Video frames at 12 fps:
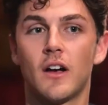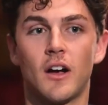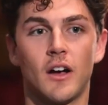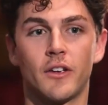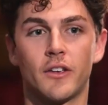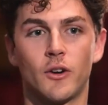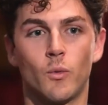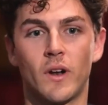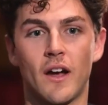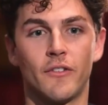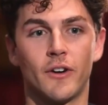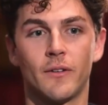
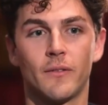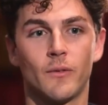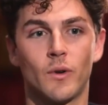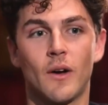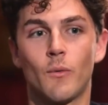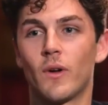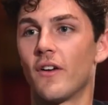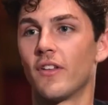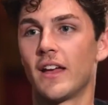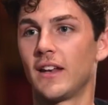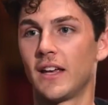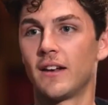whatever
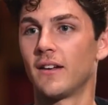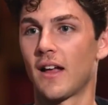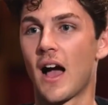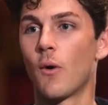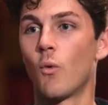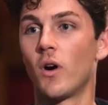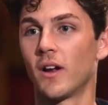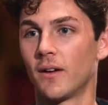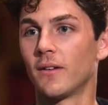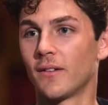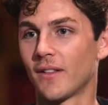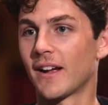they need, and I want
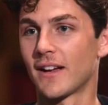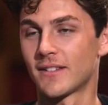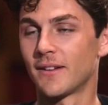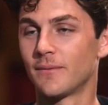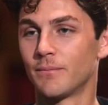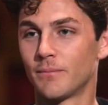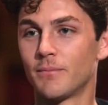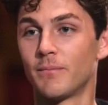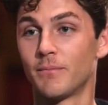to, like I said,